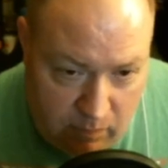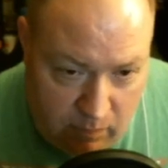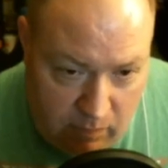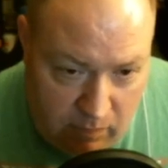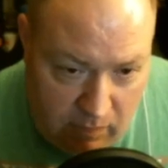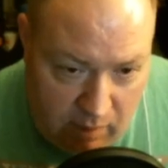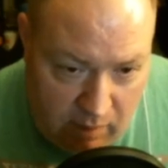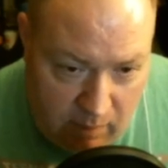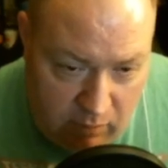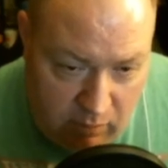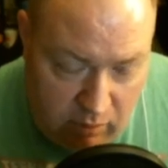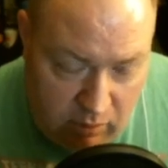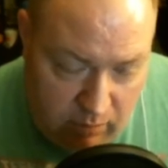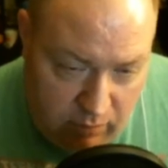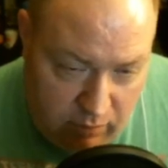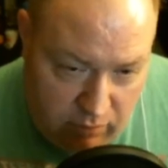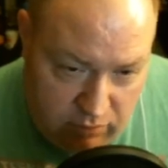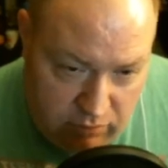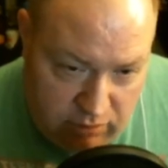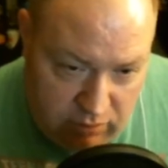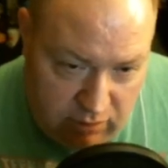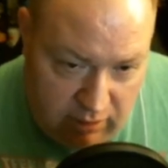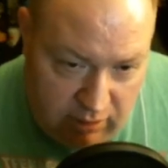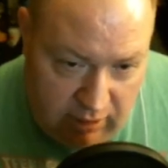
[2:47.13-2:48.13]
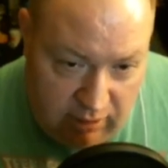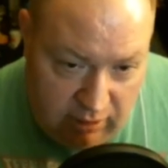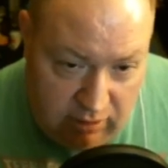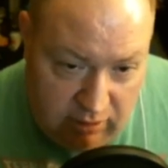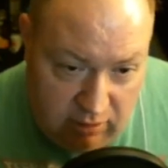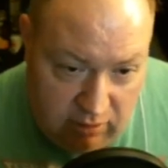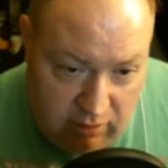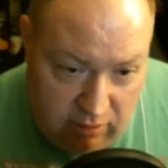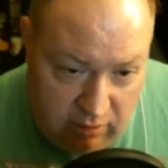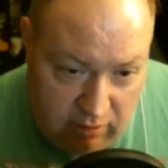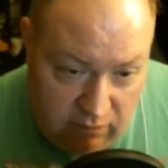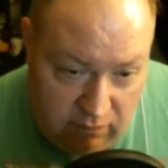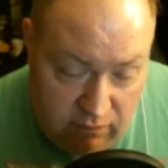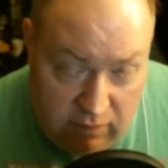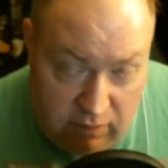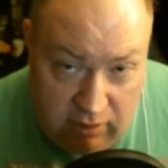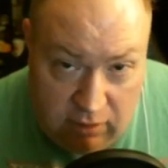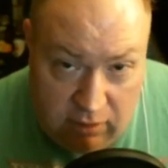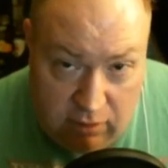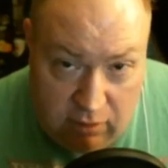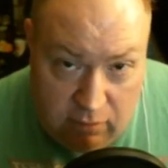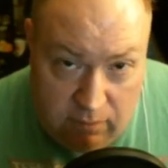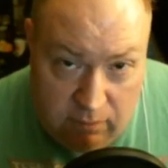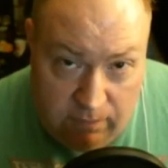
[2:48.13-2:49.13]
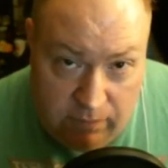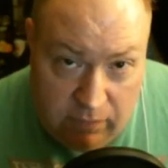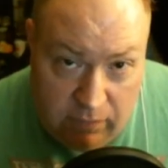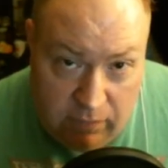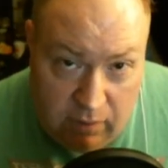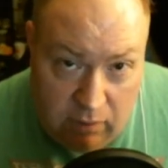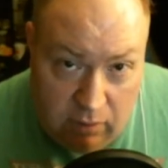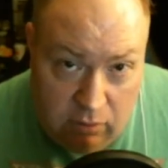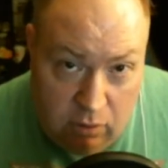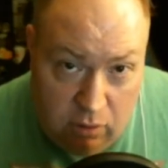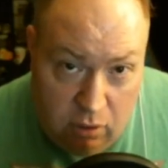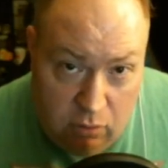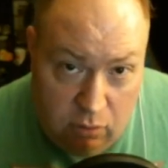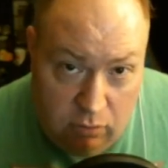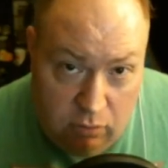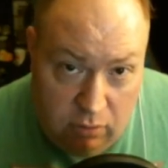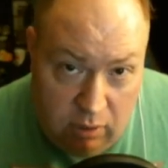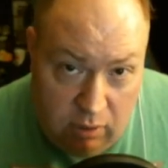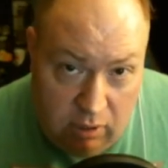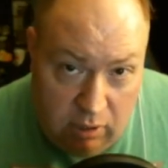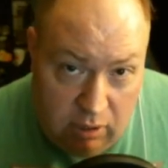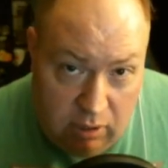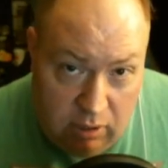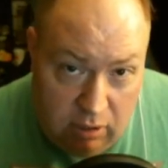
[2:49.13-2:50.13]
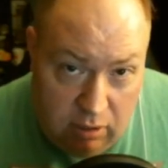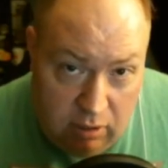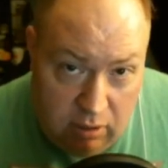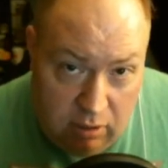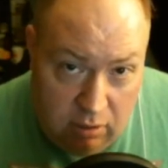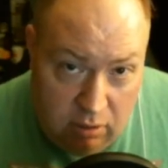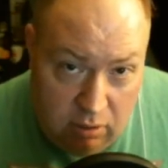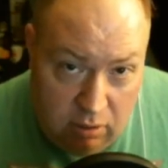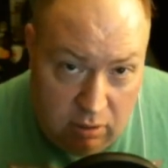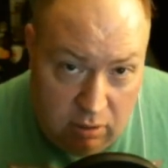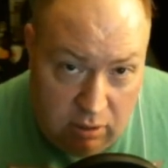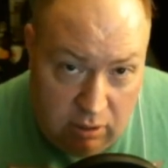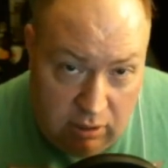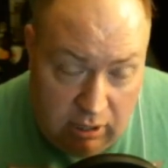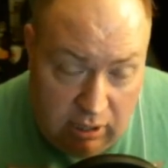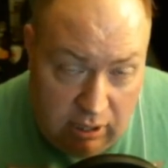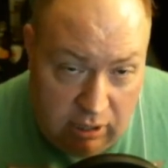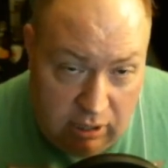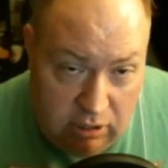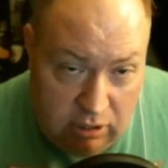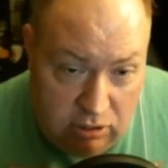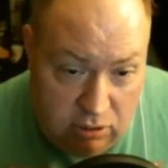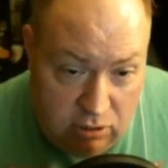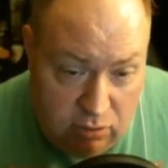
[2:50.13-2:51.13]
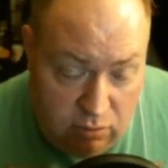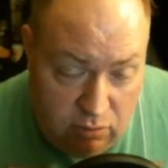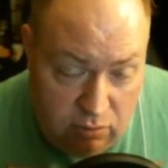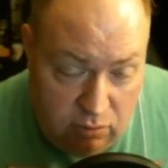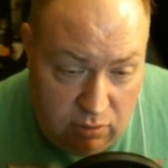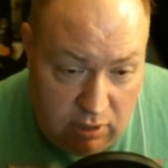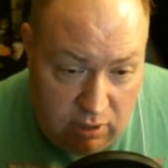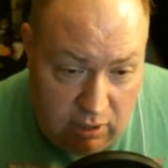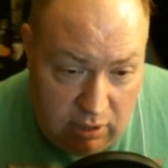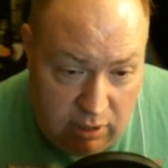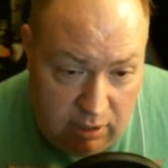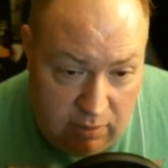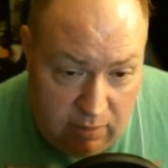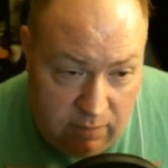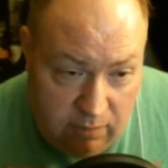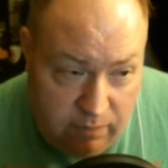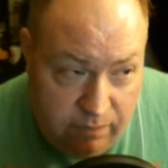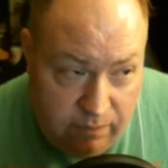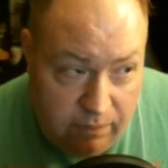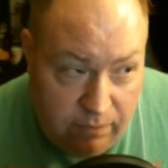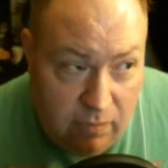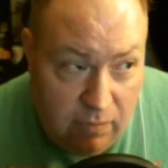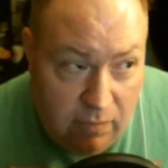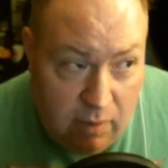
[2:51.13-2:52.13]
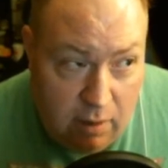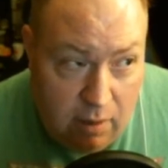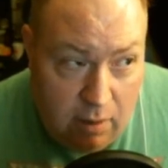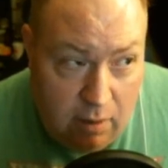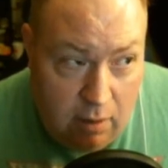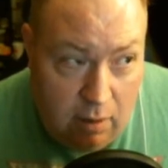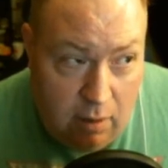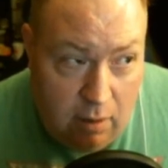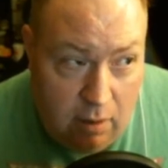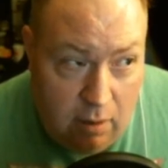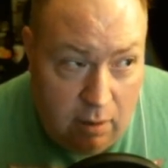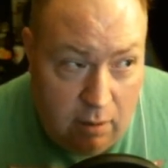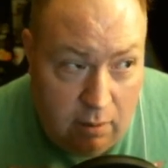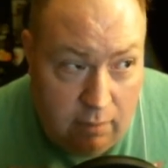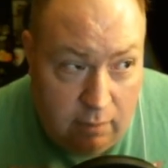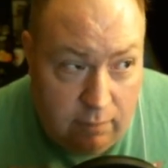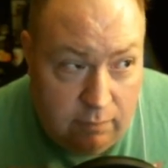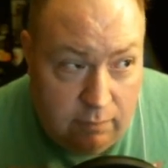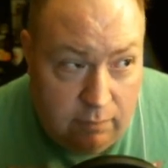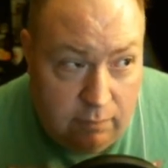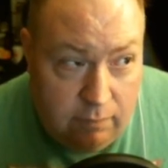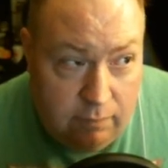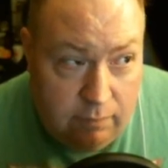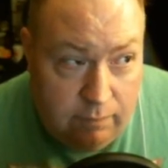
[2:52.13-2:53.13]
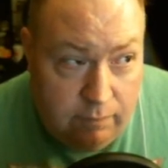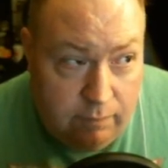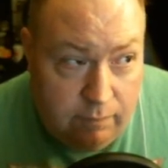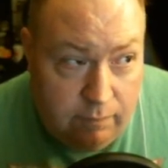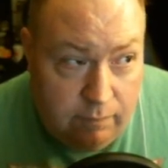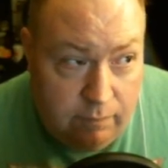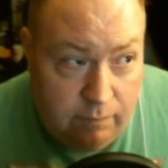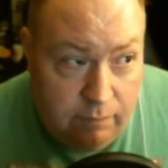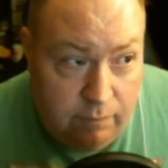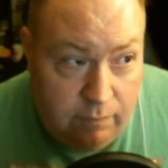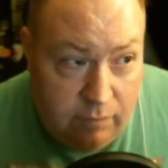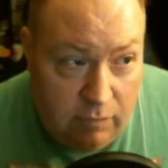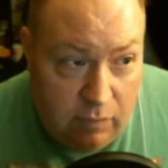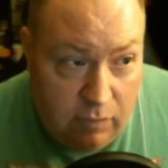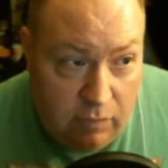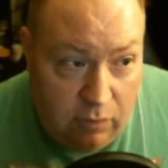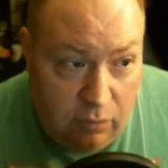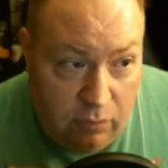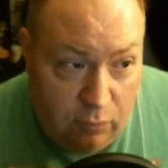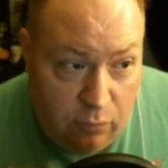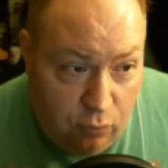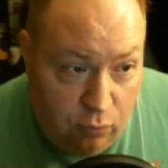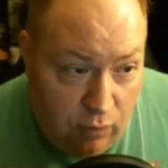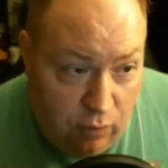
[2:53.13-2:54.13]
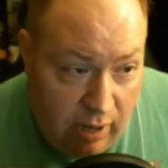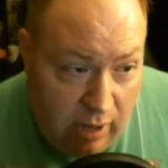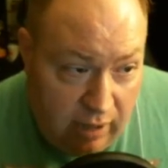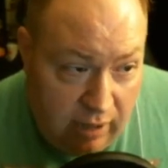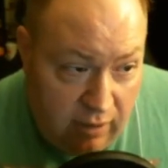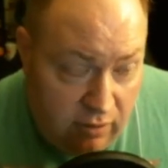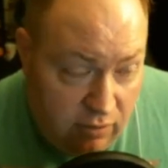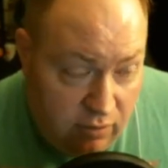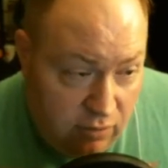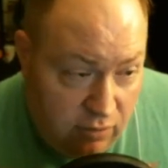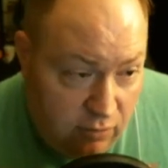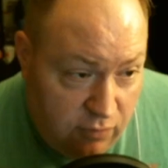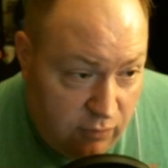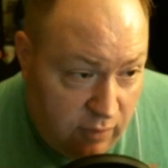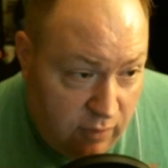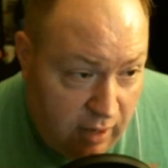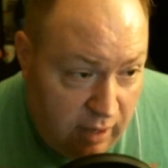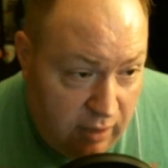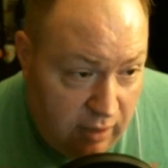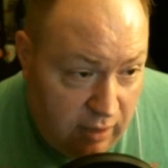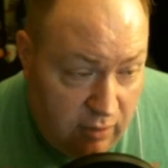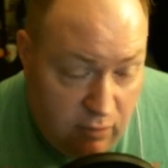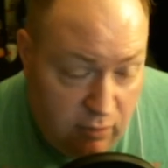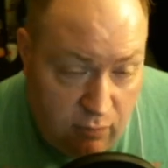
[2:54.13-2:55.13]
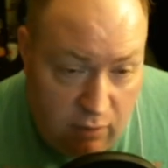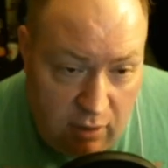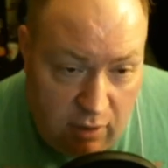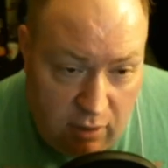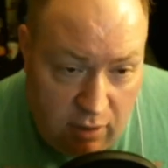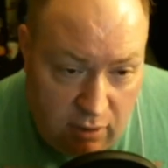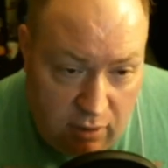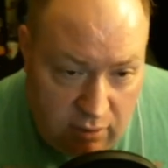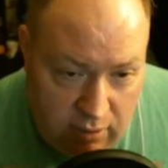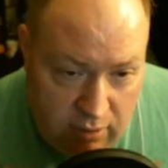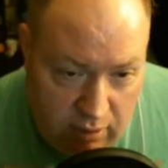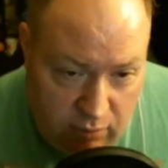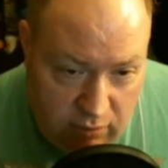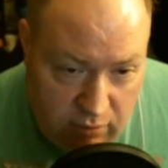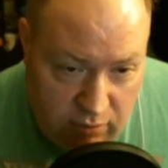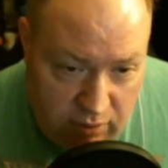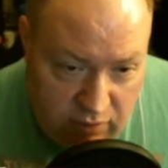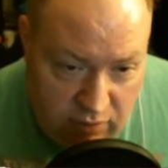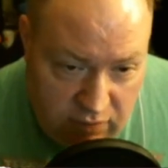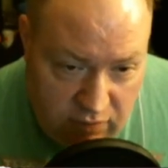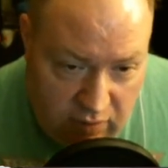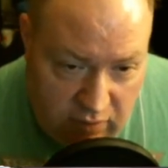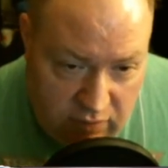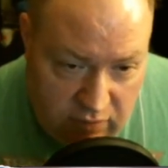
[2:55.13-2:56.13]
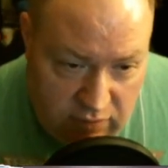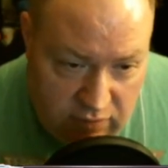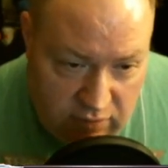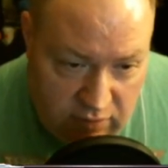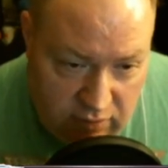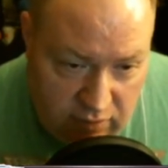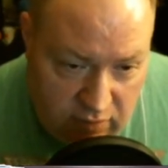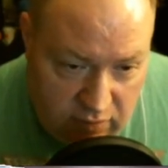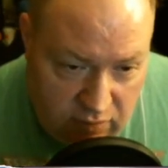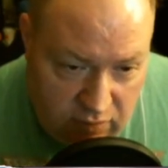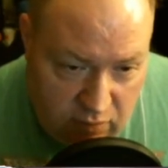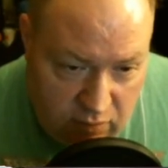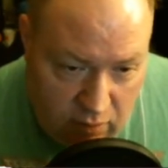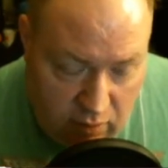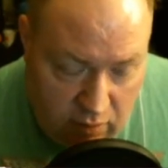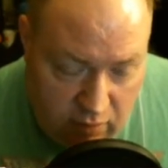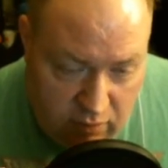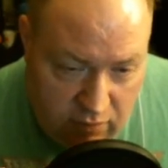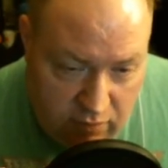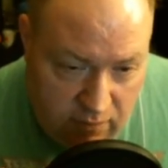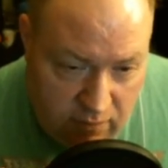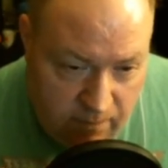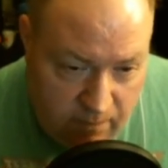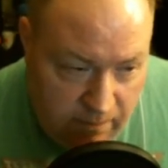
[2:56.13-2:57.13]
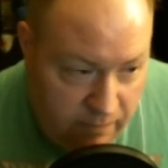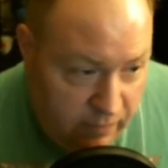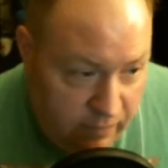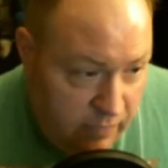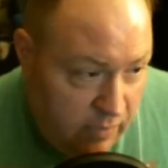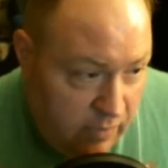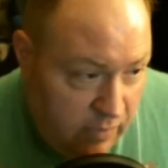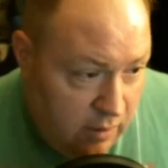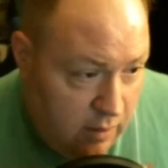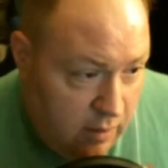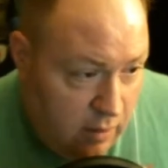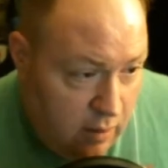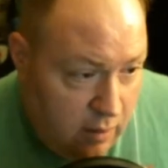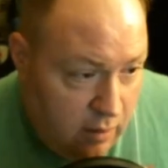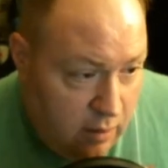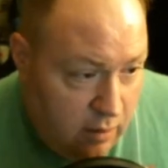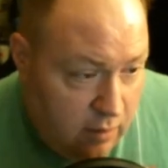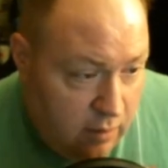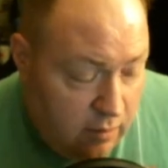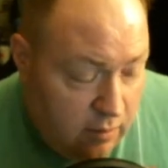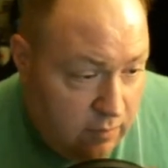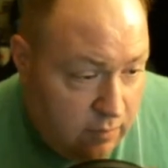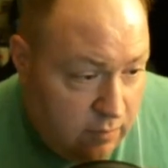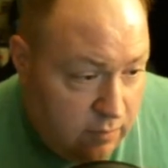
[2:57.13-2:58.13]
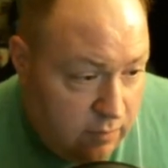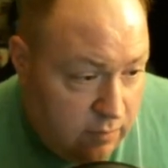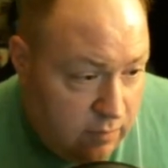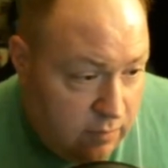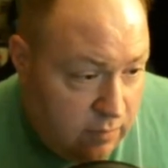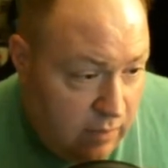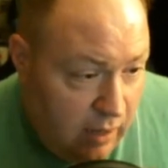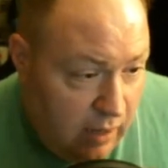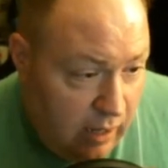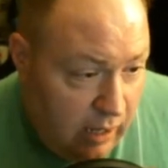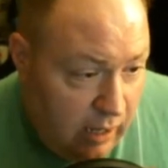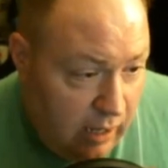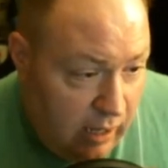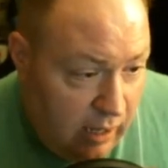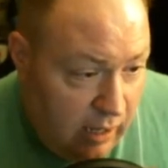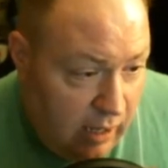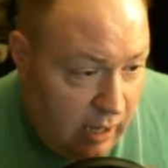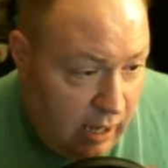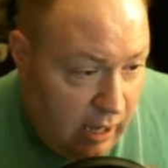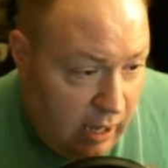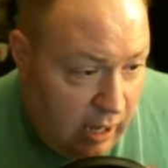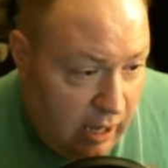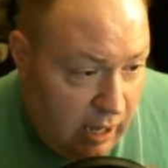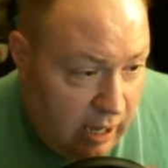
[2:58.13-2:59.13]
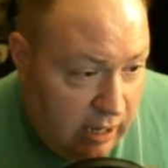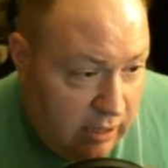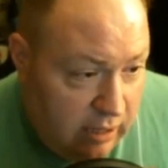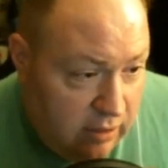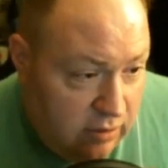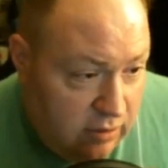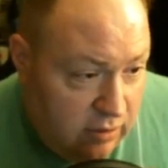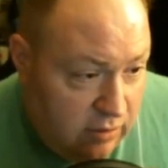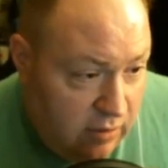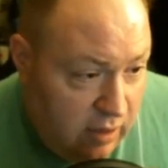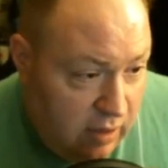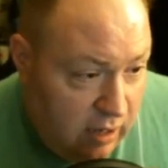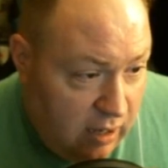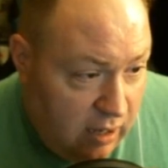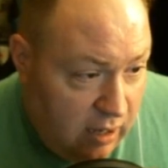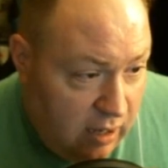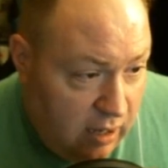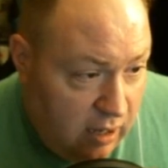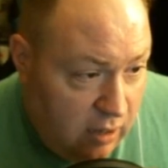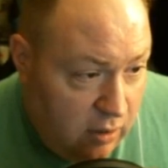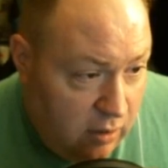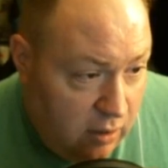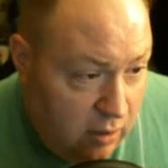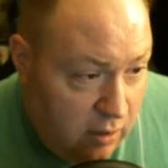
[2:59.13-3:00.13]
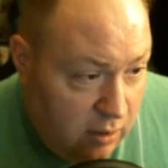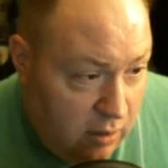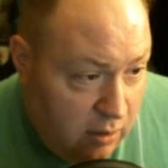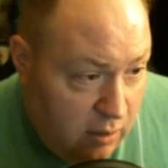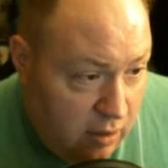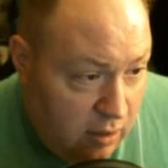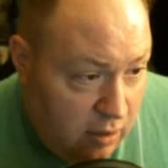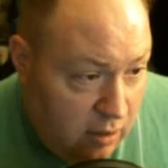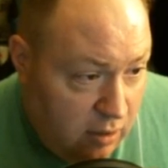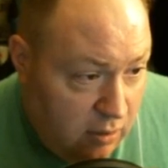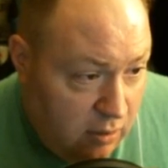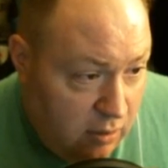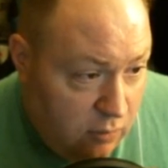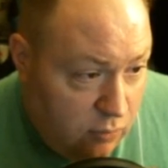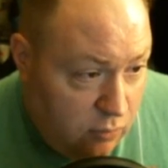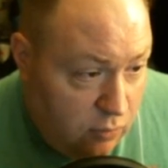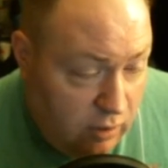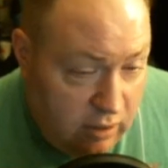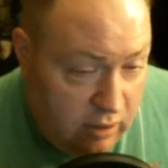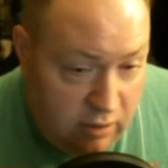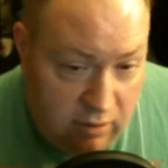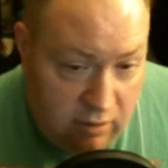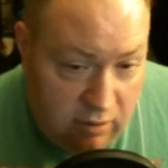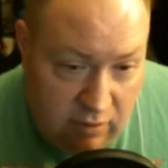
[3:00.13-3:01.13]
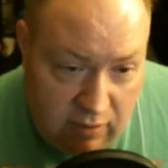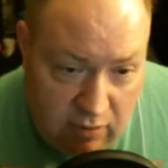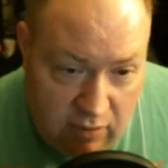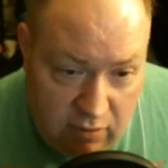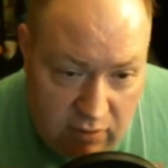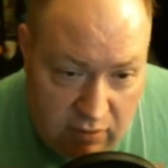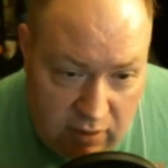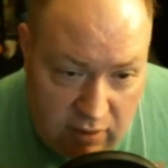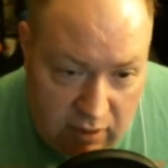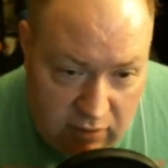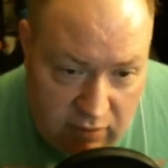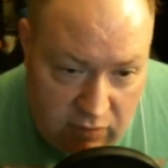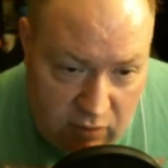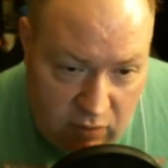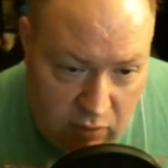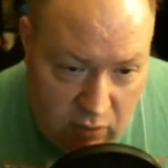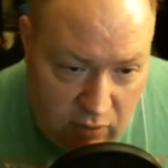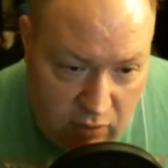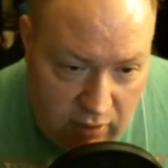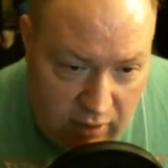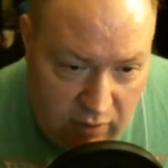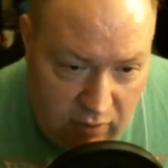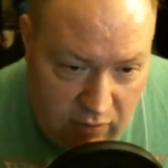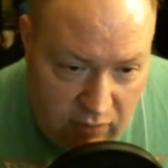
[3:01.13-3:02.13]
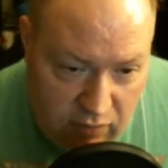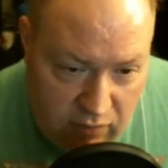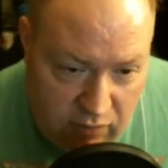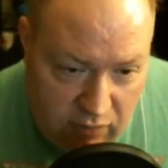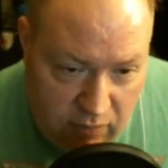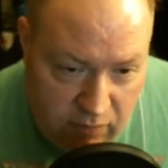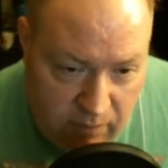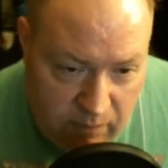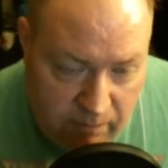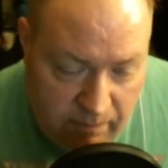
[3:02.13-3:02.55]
I'm going to post a link to the video along with a link to the Reddit thread where they were discussing these cards. They kind of think what the next card is,